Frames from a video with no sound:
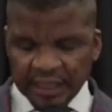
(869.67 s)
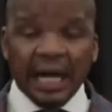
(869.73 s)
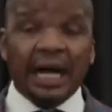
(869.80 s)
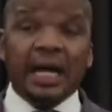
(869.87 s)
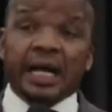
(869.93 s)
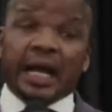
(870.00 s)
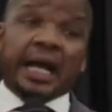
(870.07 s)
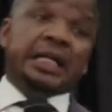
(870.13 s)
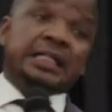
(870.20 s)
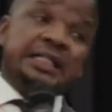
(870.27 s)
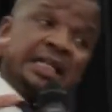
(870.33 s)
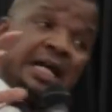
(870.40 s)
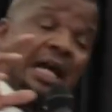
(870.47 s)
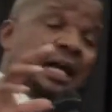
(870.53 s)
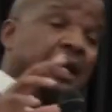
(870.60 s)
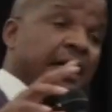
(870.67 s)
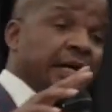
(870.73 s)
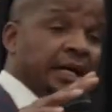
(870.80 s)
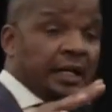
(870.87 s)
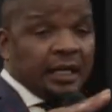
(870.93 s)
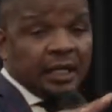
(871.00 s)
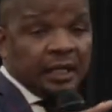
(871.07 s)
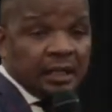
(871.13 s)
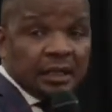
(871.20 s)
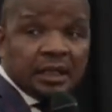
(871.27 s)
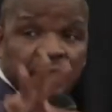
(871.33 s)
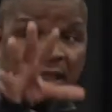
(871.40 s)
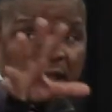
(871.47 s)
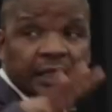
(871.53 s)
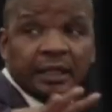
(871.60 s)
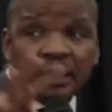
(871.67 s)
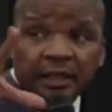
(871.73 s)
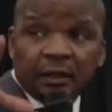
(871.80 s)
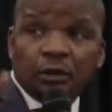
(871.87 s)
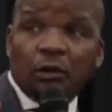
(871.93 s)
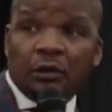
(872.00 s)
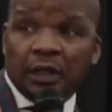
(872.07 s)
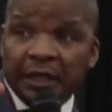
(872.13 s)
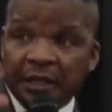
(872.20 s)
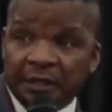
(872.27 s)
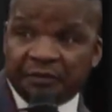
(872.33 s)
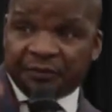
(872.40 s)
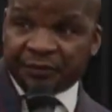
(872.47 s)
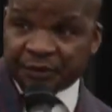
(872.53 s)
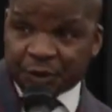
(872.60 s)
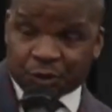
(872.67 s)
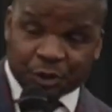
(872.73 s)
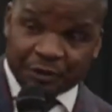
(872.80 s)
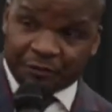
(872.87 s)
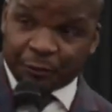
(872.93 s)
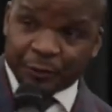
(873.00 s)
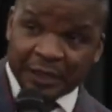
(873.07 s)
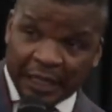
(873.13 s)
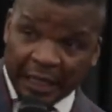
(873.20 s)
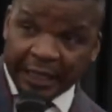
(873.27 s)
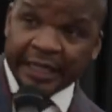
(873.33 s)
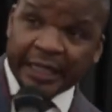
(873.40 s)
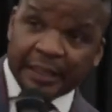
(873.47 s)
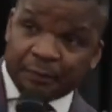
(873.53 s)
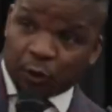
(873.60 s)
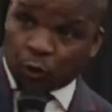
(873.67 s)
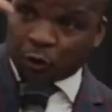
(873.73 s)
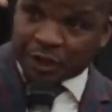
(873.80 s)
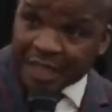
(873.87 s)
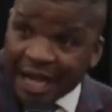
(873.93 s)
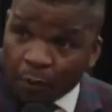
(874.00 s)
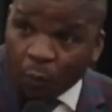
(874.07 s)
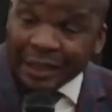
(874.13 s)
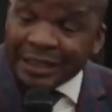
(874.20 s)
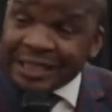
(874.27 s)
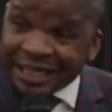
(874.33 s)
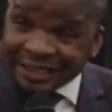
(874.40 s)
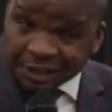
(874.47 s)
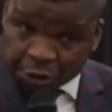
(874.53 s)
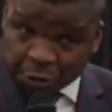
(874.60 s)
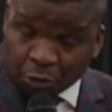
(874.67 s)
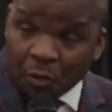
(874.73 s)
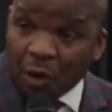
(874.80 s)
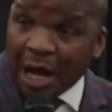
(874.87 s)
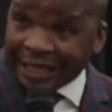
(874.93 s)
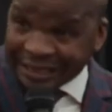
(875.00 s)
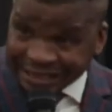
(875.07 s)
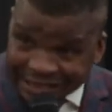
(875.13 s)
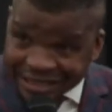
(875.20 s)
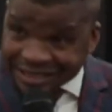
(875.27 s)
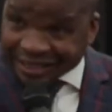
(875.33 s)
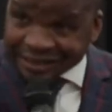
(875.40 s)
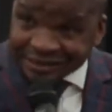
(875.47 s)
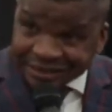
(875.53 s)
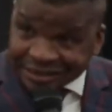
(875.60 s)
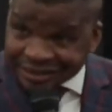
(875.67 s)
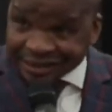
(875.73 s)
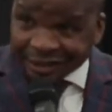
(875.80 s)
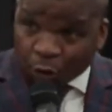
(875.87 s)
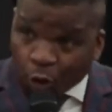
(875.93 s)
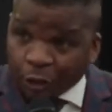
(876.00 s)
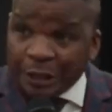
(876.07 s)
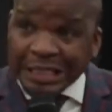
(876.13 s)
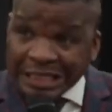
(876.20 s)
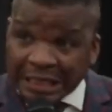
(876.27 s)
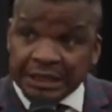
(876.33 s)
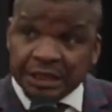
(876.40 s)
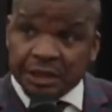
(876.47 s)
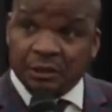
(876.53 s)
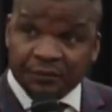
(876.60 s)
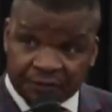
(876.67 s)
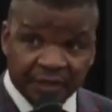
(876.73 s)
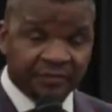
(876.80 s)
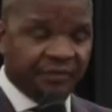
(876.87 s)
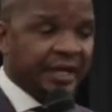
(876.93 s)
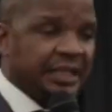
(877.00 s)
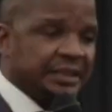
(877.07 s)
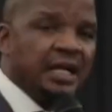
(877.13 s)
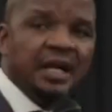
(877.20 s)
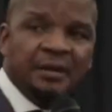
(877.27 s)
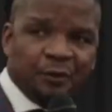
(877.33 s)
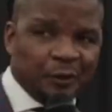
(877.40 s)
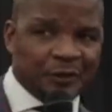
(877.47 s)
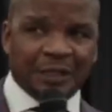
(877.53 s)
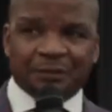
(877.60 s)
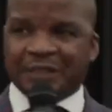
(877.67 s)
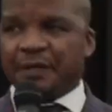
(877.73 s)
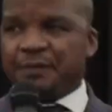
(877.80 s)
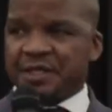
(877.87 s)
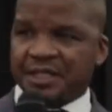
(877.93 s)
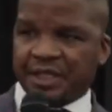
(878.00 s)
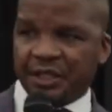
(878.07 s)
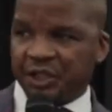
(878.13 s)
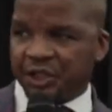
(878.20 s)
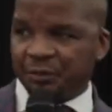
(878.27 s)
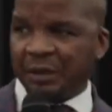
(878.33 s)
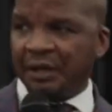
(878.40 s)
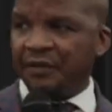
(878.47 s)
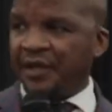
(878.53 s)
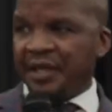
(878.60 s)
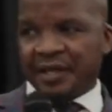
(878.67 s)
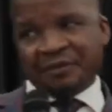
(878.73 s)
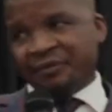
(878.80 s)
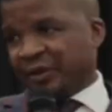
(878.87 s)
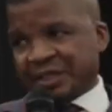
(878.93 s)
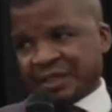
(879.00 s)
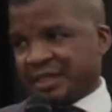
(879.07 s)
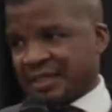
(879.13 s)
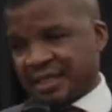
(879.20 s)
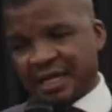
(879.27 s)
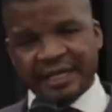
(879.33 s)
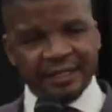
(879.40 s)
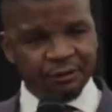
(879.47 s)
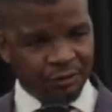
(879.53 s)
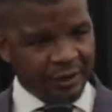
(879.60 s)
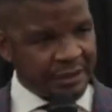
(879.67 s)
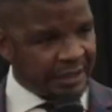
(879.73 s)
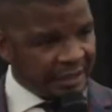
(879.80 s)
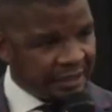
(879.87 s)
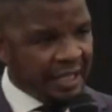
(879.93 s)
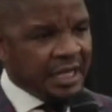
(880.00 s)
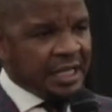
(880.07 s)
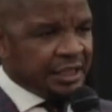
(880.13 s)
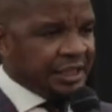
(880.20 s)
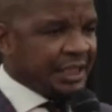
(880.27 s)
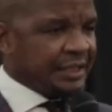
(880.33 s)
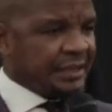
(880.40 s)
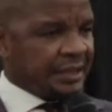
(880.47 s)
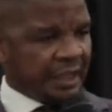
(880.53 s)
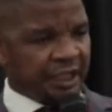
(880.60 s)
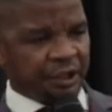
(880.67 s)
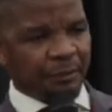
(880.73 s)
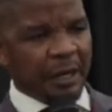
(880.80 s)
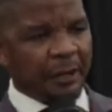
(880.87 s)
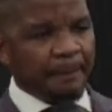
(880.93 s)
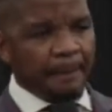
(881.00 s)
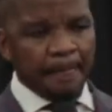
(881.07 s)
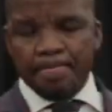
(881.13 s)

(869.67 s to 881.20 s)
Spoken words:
Yeah, and because I want us to understand the context of the verse. Because sometimes Kichima, if verses is waiting, just read ma.